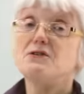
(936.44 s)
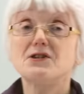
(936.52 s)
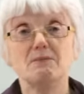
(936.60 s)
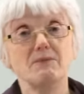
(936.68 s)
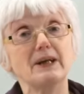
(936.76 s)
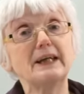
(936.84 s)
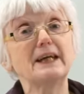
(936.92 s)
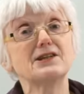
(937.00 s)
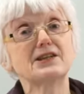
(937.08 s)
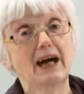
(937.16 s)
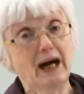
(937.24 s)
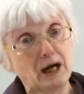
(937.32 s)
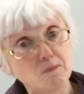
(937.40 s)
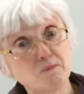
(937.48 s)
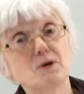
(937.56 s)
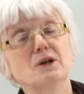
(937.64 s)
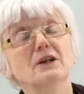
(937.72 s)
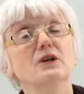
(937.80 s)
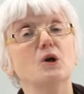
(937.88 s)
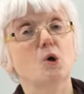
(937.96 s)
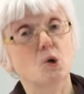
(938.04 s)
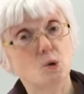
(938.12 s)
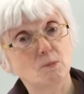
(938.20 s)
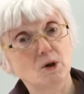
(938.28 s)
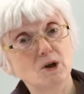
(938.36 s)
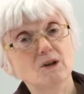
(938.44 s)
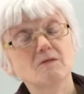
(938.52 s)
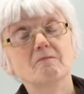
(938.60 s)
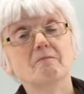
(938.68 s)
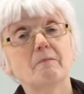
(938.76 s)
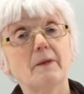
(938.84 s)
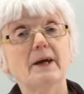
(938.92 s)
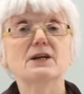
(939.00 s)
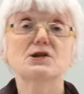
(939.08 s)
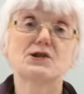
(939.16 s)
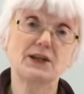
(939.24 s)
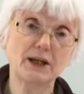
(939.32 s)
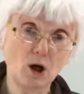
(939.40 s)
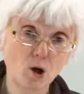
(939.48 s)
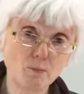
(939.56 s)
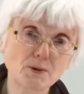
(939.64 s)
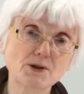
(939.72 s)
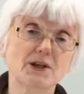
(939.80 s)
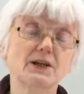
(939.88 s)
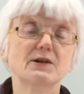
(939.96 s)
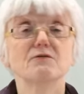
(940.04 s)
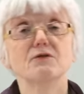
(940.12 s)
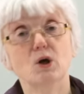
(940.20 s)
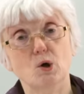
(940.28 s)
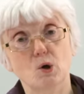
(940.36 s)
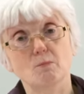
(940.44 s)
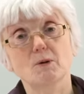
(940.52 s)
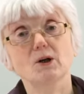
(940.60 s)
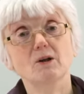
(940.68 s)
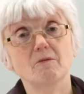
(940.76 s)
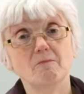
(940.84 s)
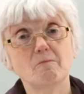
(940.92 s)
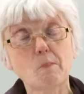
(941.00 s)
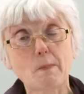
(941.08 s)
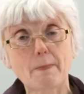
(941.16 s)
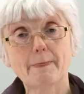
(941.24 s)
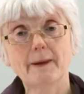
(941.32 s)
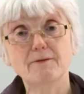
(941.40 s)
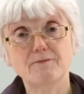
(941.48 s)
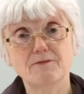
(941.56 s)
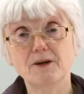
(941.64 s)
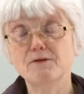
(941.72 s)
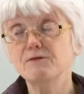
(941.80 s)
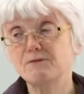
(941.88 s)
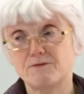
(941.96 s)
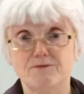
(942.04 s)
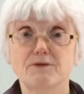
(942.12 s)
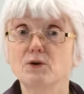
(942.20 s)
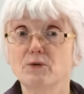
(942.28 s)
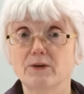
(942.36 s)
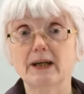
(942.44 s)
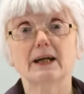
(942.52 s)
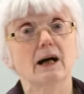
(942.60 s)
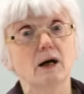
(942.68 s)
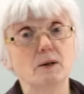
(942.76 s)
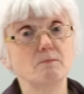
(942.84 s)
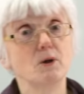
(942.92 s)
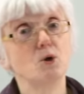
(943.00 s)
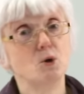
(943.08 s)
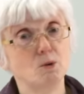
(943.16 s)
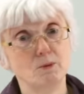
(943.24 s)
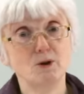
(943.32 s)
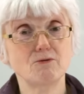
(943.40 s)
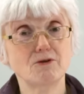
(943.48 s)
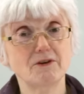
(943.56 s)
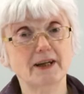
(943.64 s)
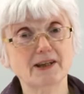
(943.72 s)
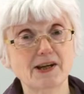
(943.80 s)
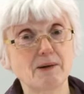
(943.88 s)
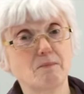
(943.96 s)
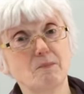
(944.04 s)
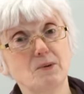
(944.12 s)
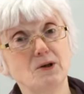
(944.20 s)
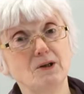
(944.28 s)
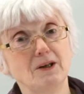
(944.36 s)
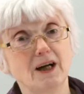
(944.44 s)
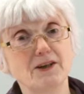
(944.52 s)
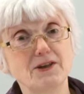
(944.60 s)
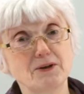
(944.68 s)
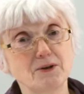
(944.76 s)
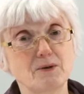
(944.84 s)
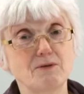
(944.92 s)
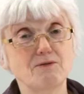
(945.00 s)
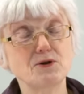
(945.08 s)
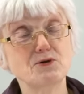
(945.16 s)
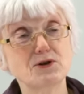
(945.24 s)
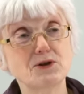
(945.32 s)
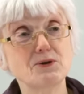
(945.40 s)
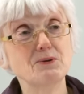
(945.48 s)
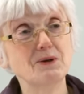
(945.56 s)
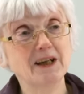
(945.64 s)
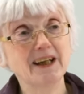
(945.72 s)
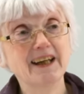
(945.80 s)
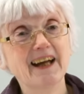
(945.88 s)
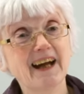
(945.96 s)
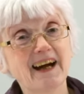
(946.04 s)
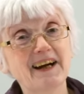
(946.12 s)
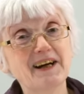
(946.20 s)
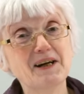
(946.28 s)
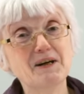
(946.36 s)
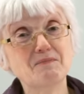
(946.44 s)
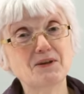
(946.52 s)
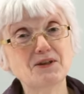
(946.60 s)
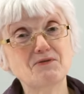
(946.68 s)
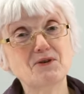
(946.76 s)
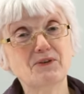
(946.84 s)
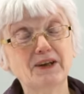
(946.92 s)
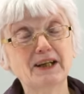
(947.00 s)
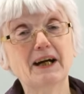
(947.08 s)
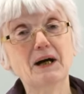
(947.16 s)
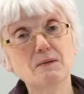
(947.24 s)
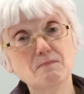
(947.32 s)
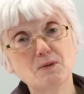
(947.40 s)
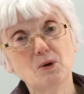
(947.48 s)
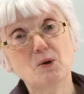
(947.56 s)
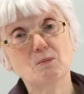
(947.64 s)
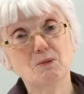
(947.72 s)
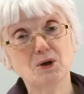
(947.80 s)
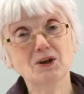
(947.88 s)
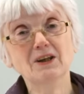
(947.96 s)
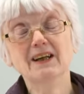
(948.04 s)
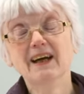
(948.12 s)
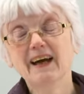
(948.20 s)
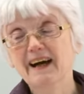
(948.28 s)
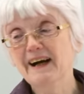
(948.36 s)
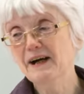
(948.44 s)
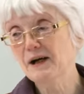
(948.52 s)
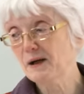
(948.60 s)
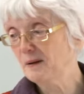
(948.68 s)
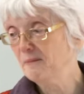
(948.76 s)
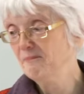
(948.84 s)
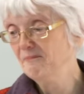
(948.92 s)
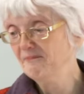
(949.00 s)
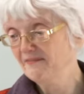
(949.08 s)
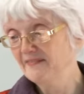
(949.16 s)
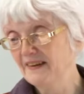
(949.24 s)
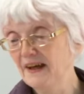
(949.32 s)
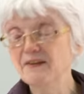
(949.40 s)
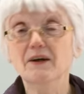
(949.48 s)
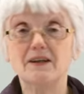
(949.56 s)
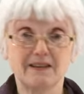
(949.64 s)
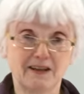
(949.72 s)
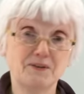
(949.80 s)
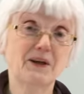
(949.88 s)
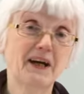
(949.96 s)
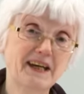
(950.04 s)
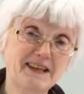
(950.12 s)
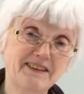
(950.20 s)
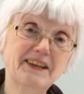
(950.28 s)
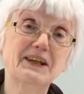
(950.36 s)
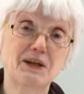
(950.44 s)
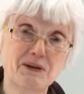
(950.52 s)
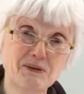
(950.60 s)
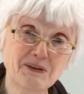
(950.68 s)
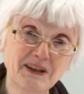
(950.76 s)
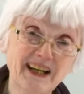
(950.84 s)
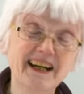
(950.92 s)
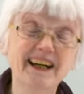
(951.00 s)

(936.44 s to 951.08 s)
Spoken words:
if something is abnormal, it's the opposite of normal. If you think I'm normal, for example, I don't know if you do, but if you think I'm normal, then that, okay, thank you.